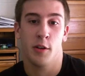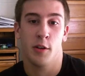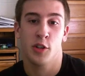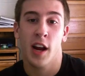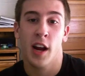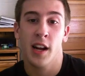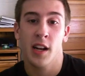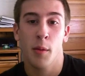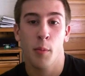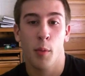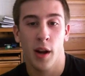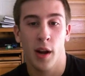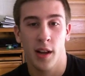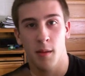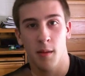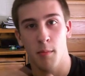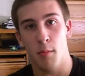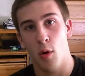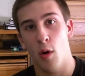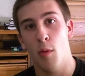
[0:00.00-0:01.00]
trying to bring
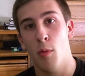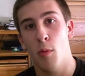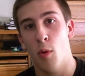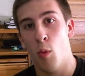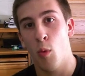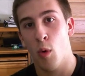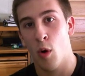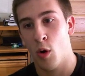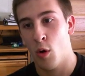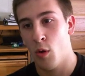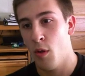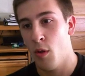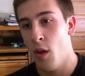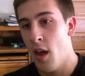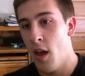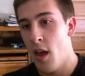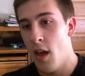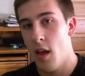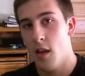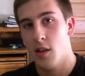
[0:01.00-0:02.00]
the mobile world
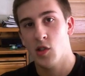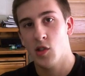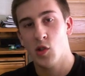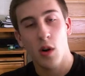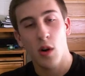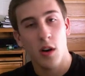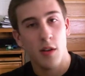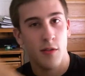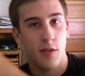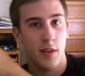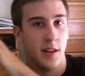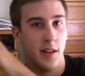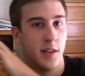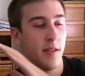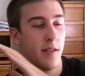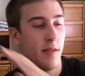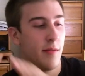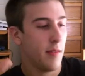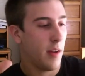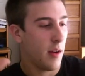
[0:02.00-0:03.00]
sort of
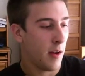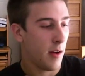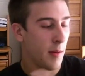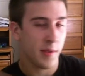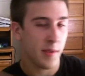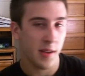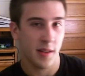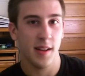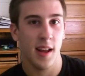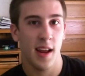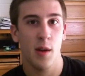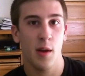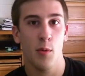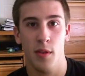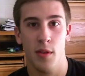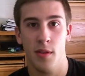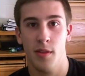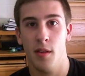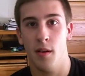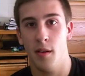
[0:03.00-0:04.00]
in up to date
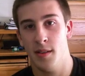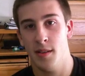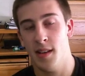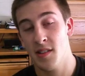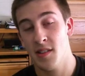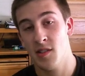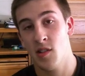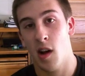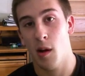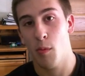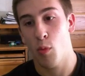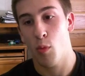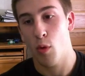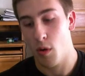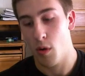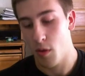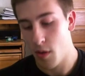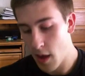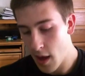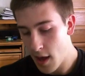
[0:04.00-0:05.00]
with the desktop
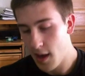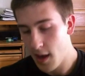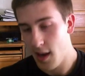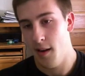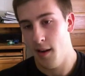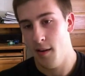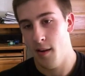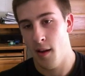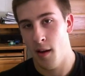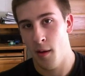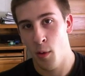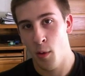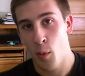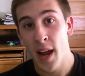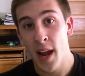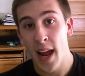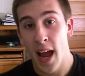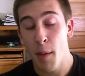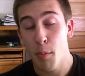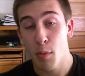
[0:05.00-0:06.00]
world. And uh, the
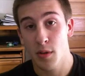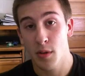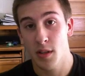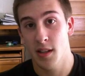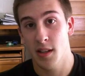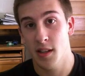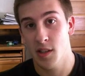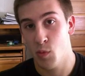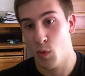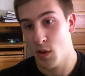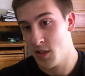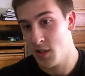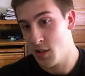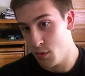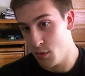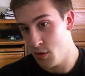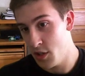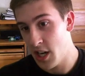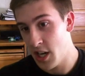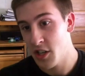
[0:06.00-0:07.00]
way Apple did this was
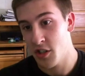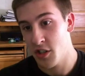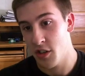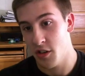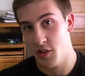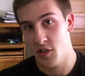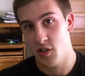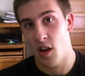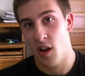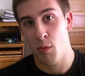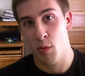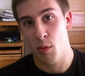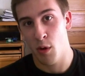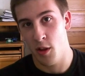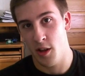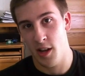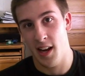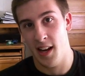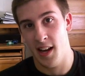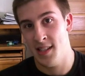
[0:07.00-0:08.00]
through gestures, not
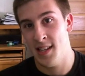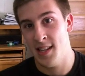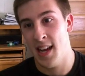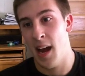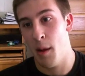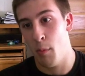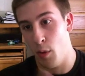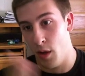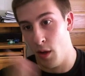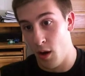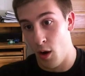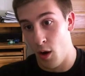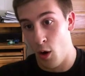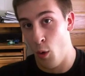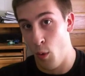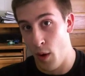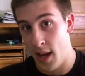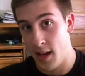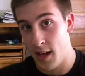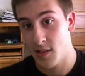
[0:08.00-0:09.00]
really a tablet
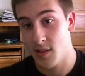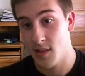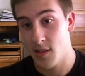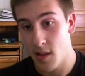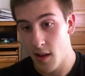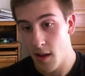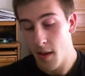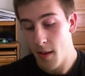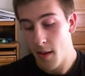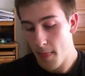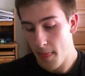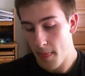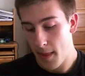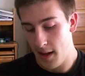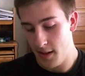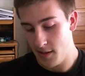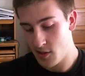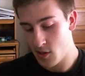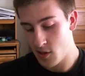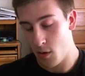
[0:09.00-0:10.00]
OS.
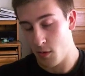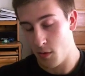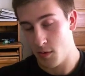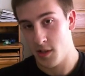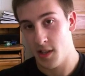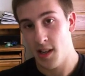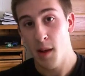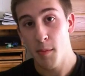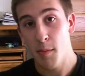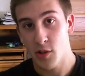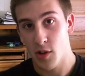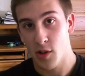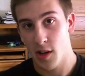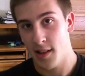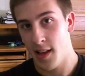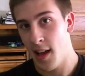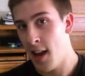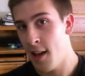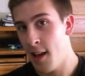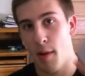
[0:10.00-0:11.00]
And so to demonstrate
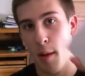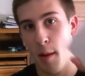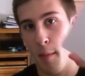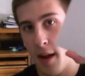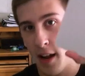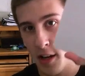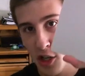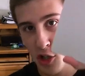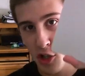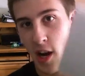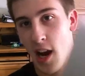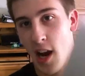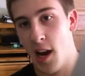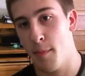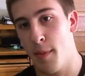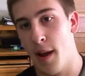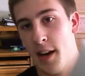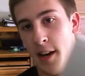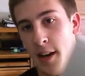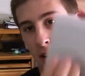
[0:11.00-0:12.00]
that, I have my Magic
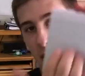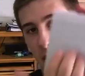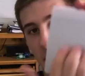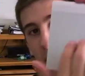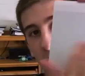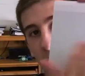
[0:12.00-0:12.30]
Trackpad here.